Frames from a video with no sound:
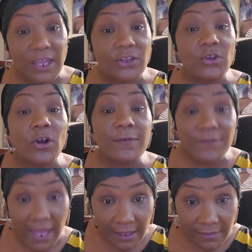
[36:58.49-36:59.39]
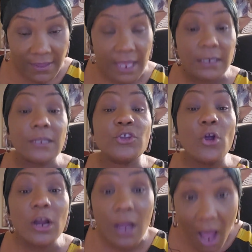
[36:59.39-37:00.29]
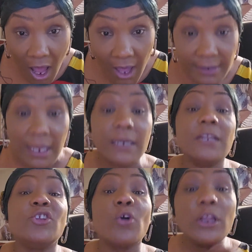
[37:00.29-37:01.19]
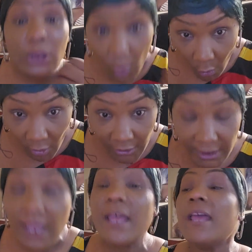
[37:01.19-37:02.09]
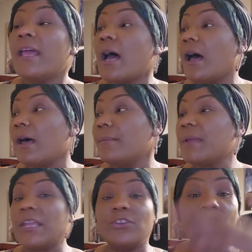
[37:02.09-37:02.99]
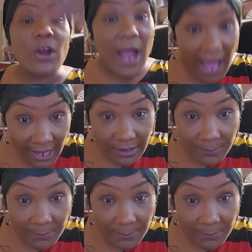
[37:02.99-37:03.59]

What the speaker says: in your faith and in your God and in your Lord, in your higher